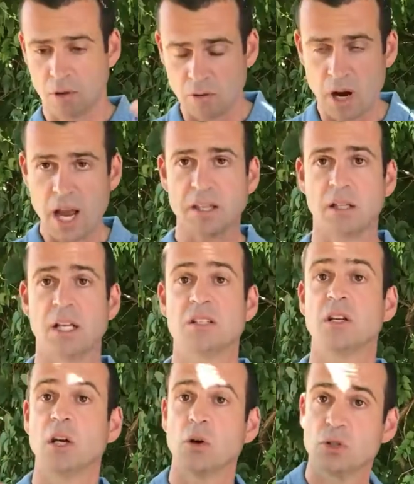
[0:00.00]
All right,
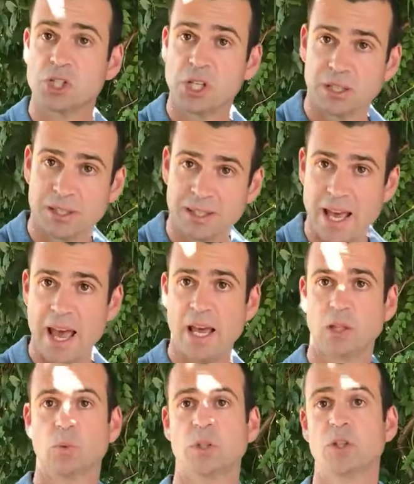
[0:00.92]
let's negotiate
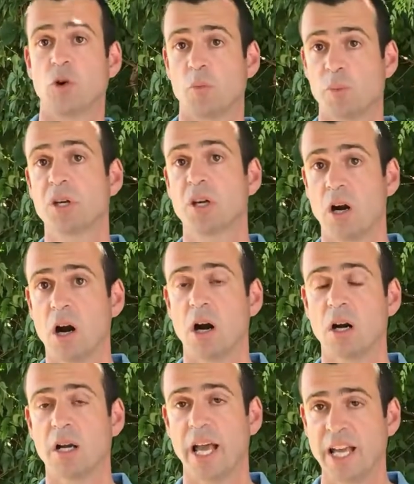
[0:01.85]
that with your
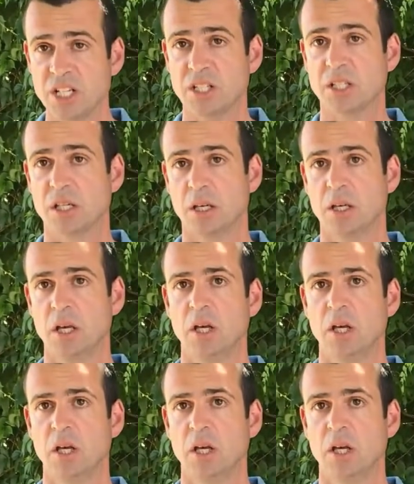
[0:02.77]
PR agency.